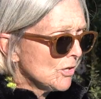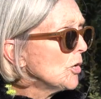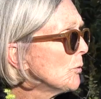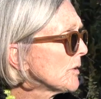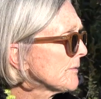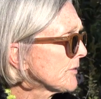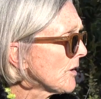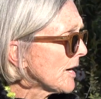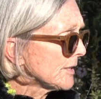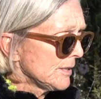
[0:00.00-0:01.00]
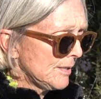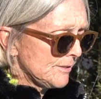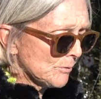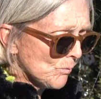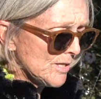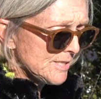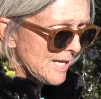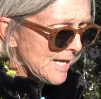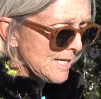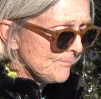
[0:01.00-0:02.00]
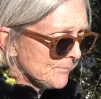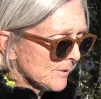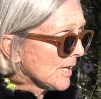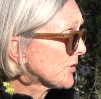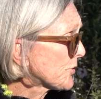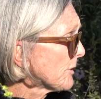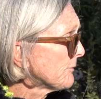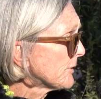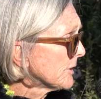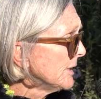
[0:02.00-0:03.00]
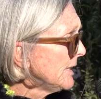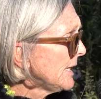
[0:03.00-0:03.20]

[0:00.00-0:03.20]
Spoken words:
Who would have thought that one day a surfer